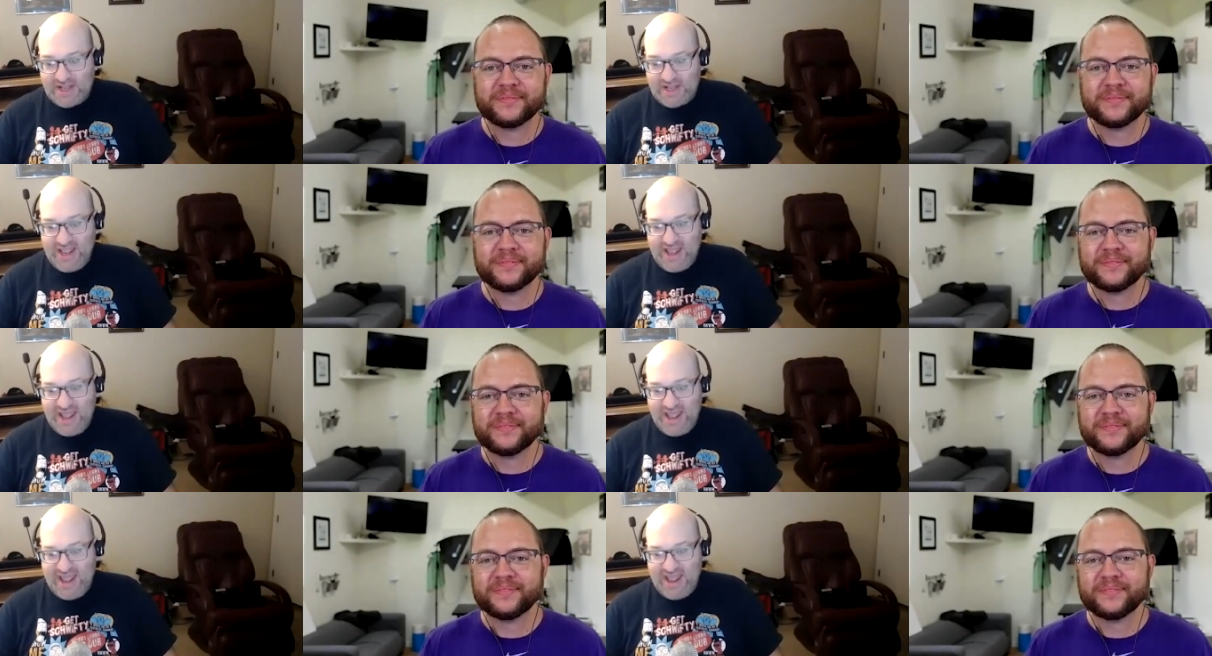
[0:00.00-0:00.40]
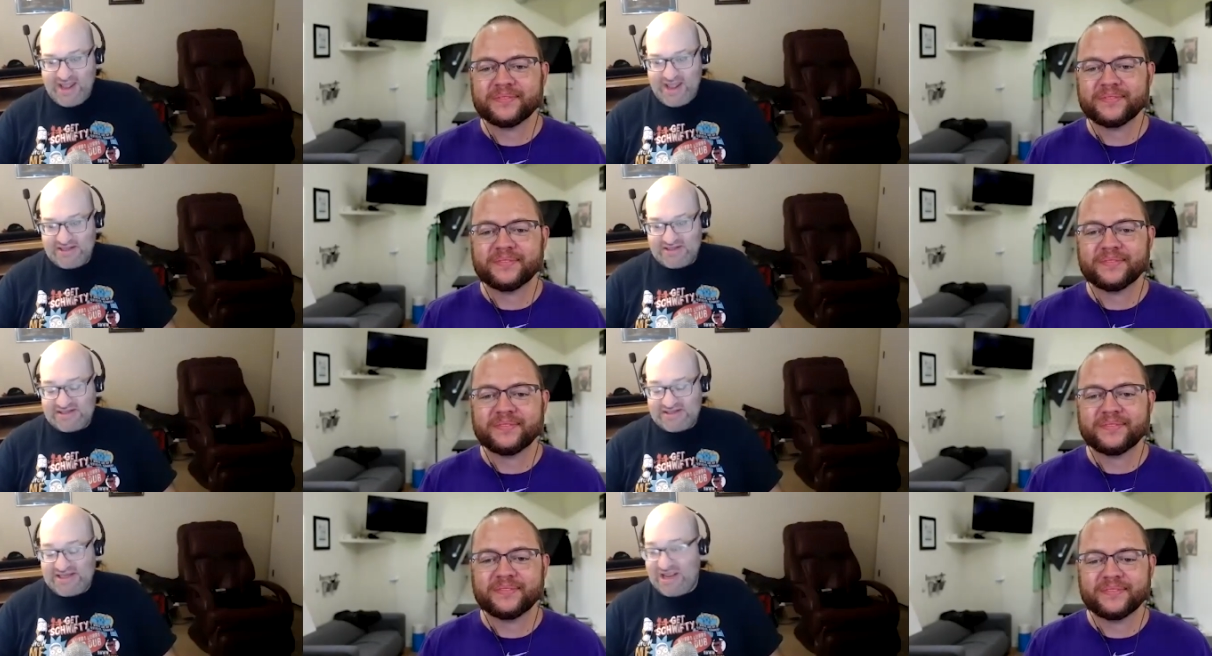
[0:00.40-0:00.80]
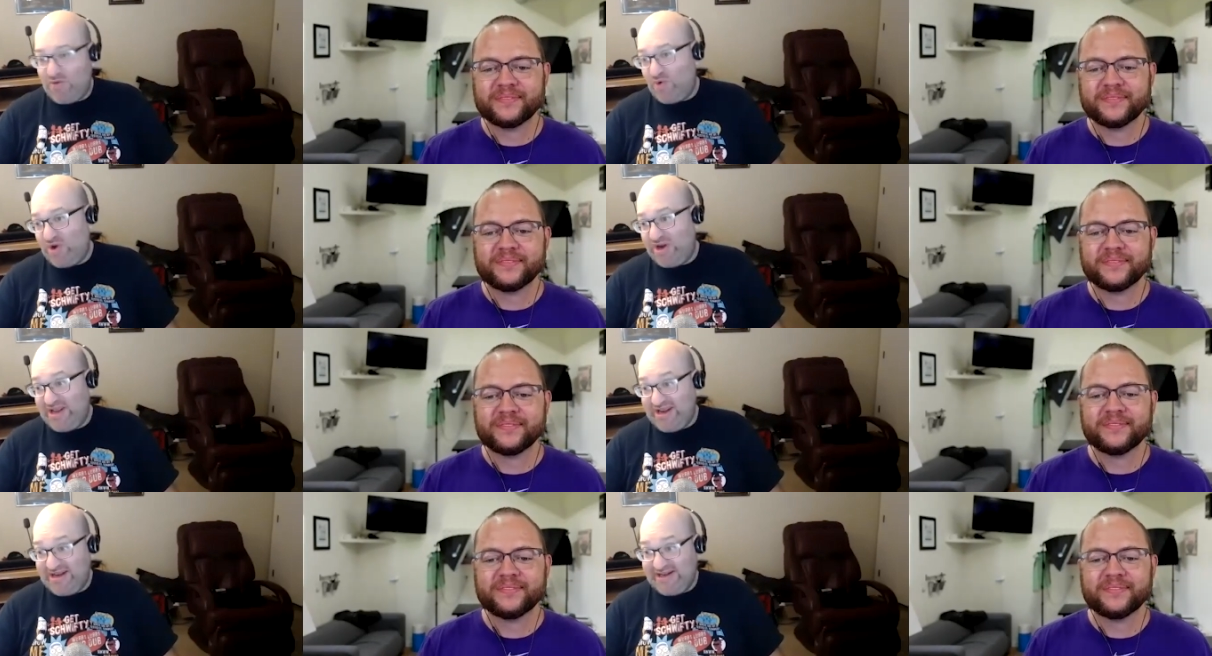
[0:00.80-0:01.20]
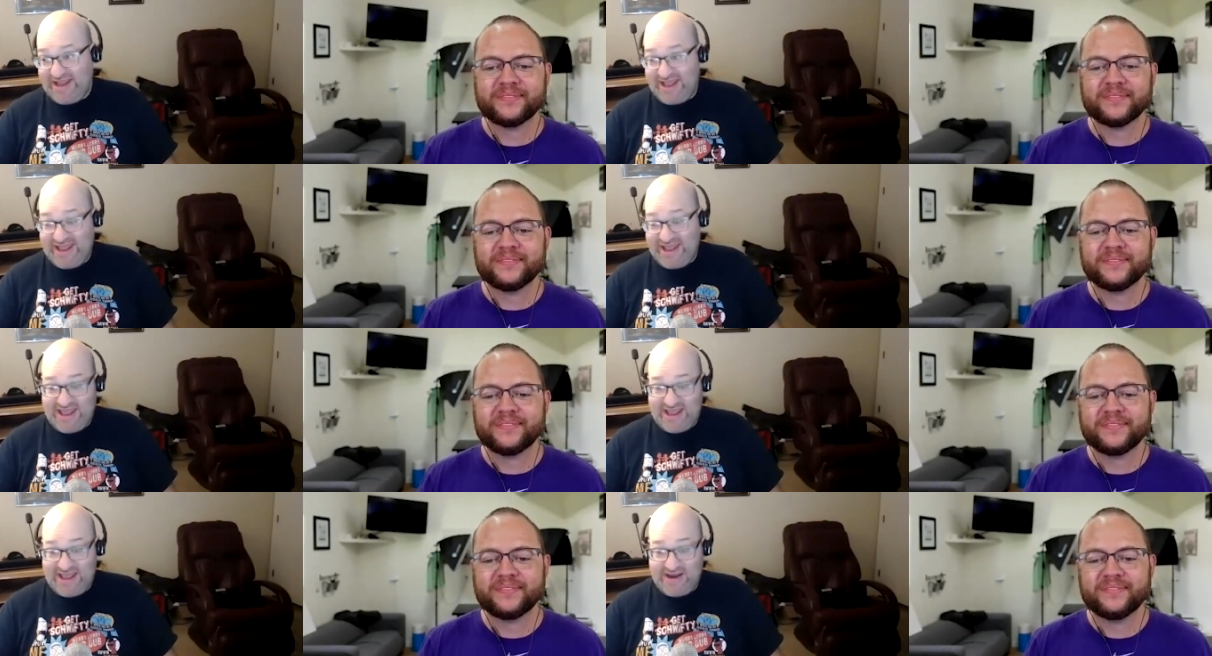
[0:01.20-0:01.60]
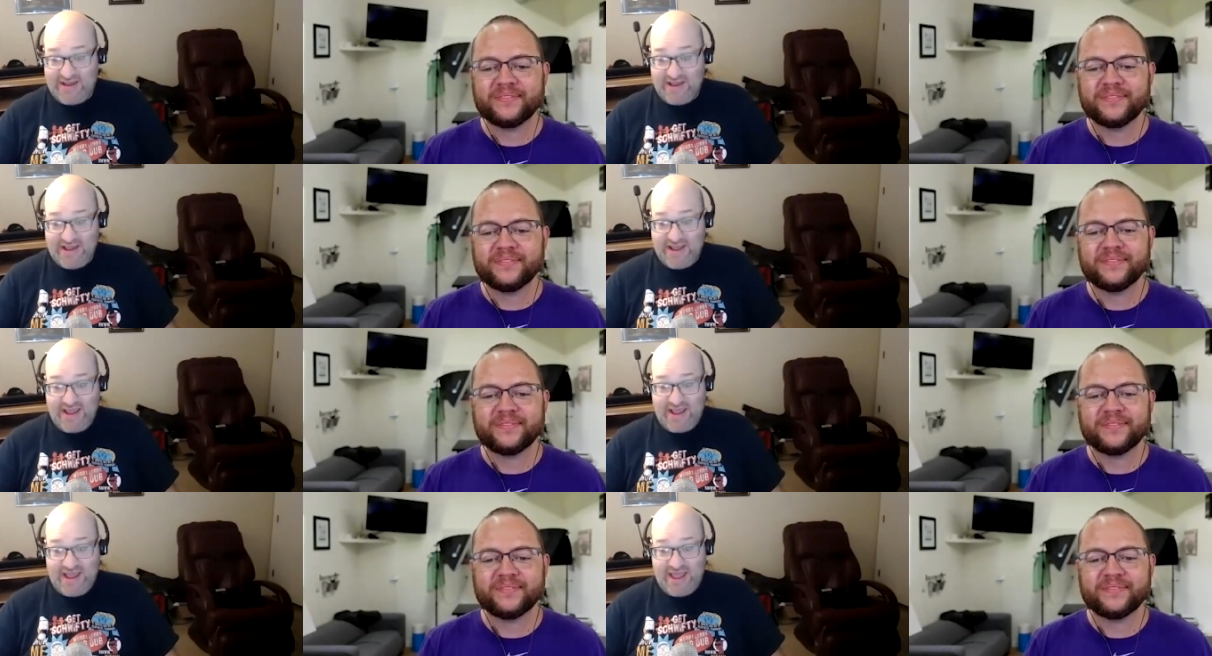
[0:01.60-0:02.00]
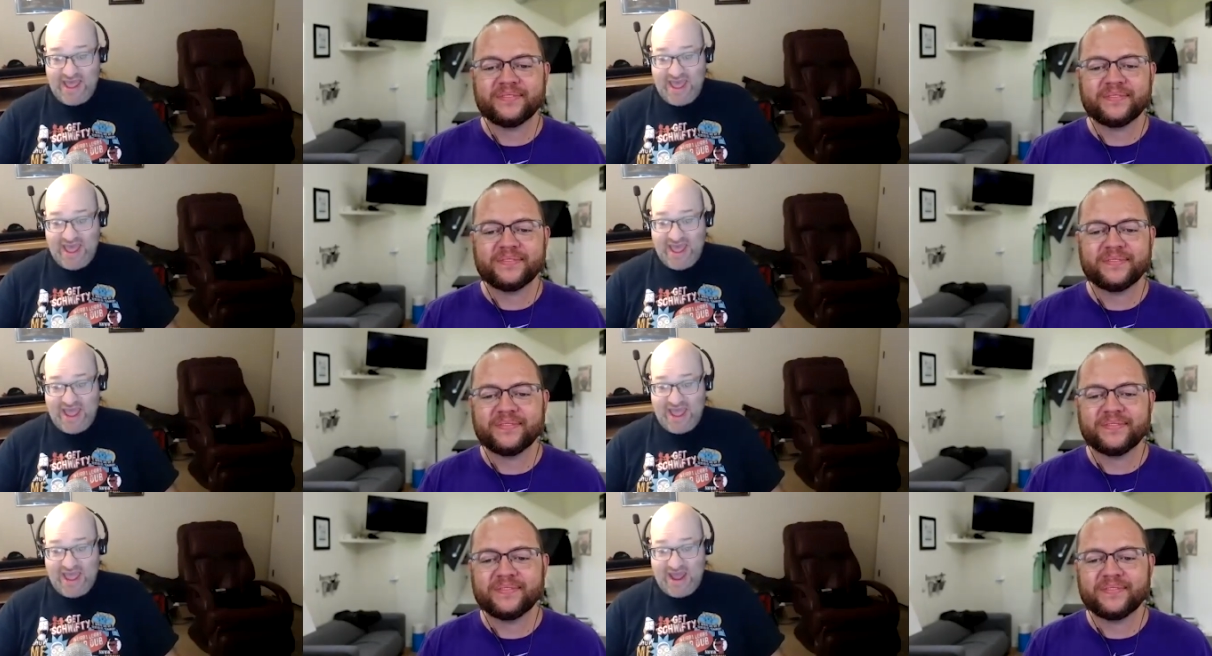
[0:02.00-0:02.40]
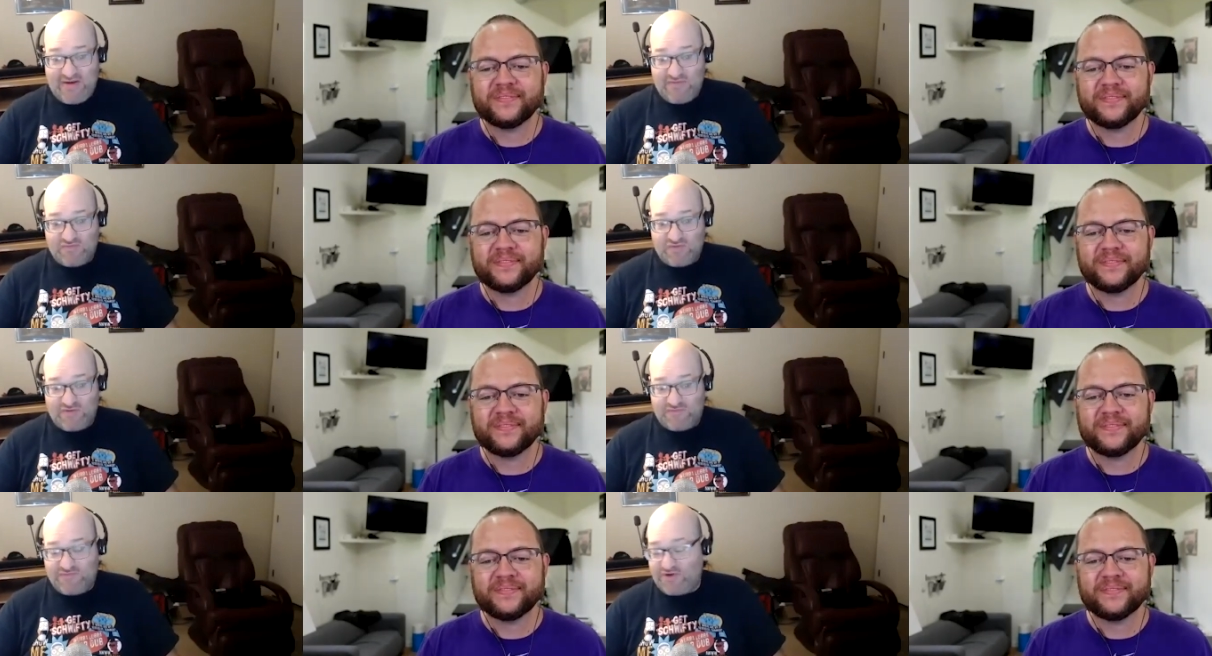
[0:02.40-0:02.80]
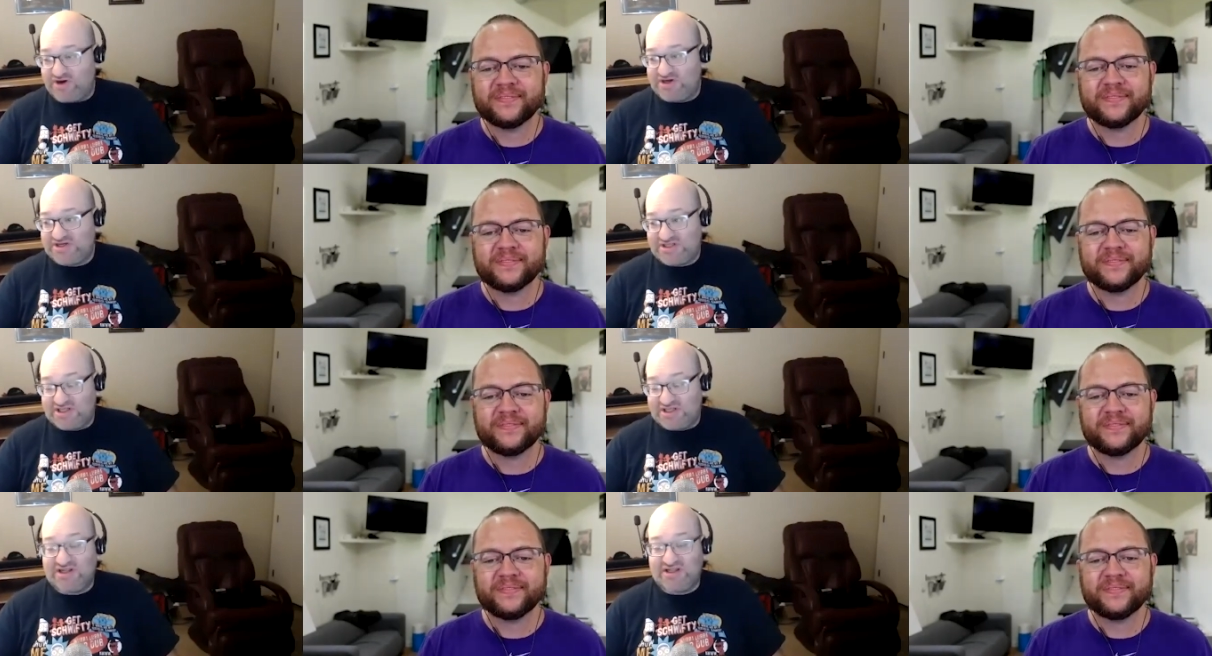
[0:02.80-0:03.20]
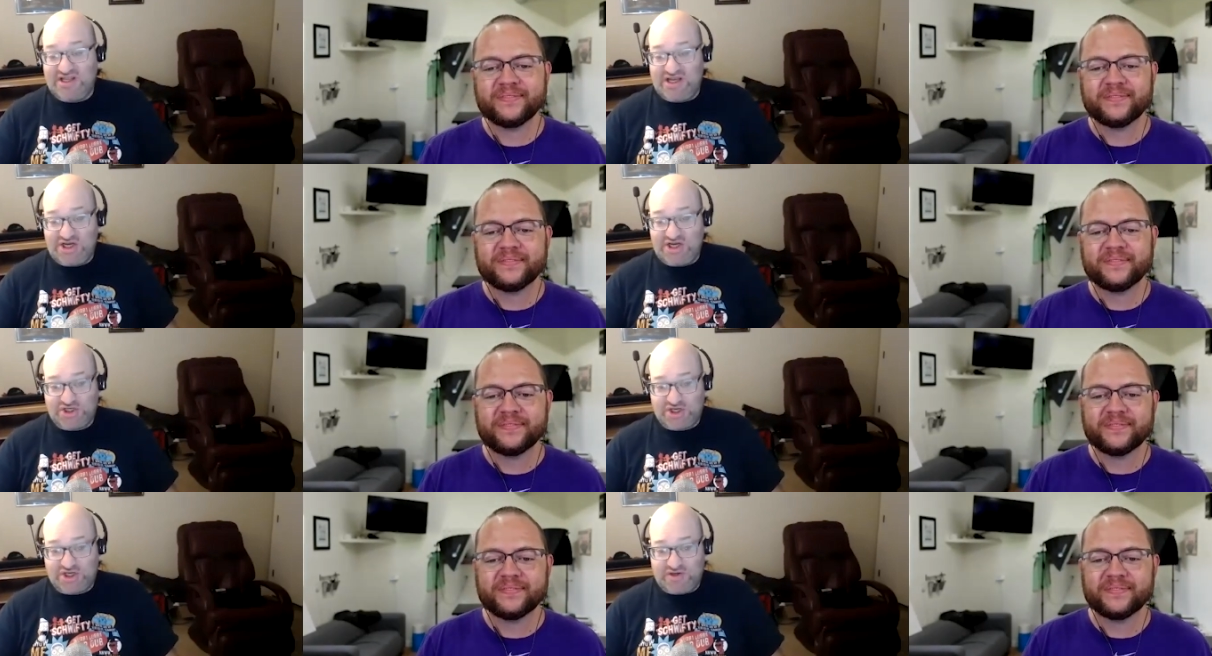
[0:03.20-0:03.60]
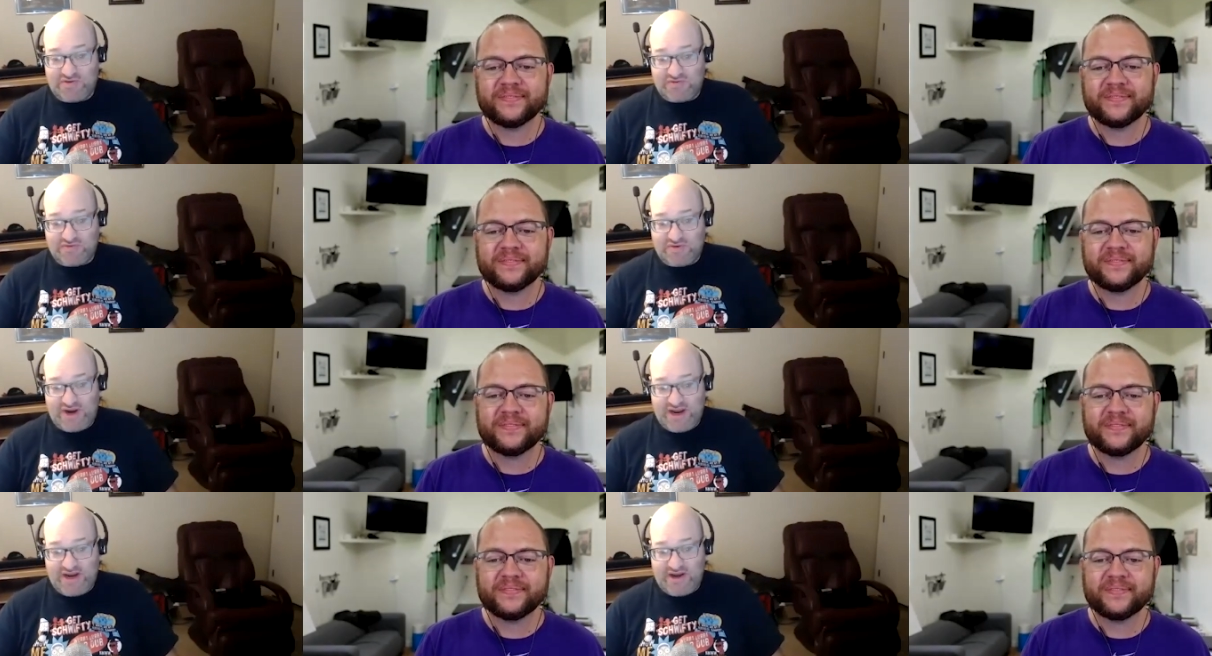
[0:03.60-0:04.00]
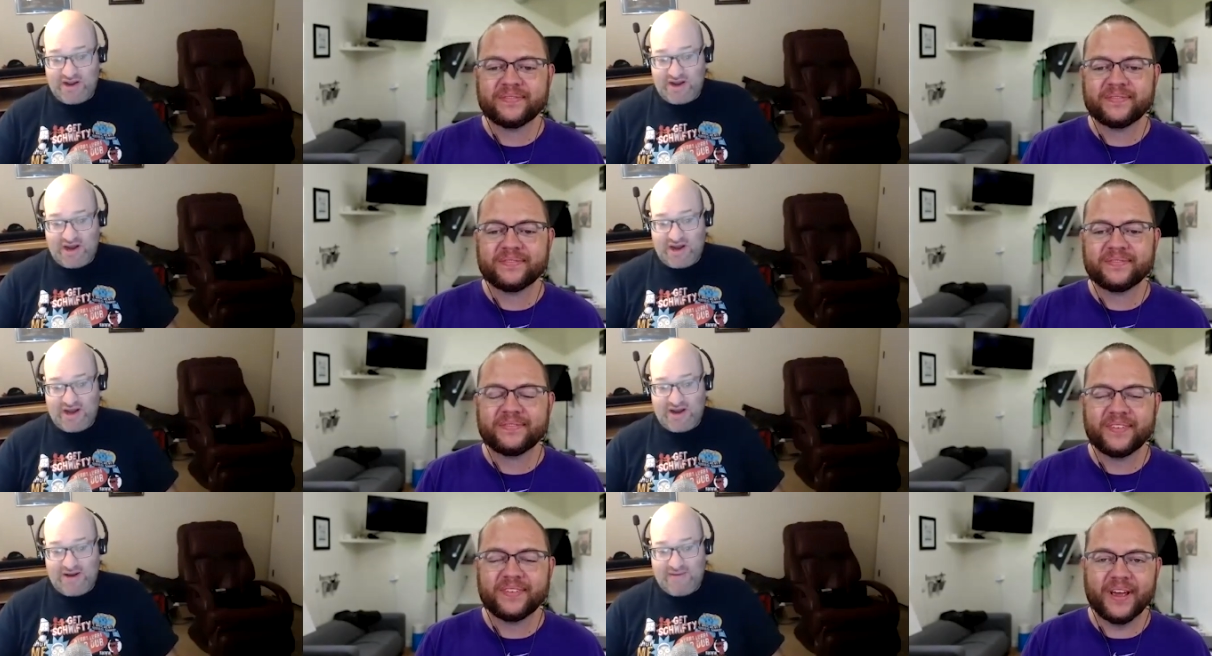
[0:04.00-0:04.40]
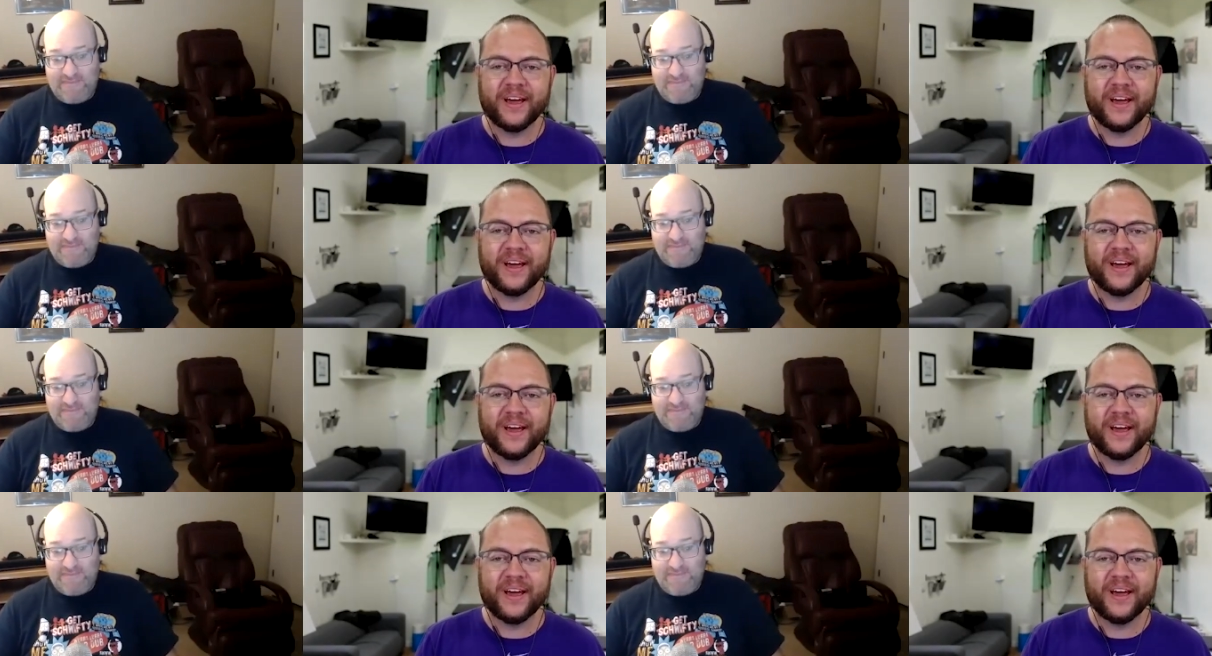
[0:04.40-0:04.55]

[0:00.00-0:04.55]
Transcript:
Speaker 1: and see what he did and reverse the deletion, right? Um, yeah.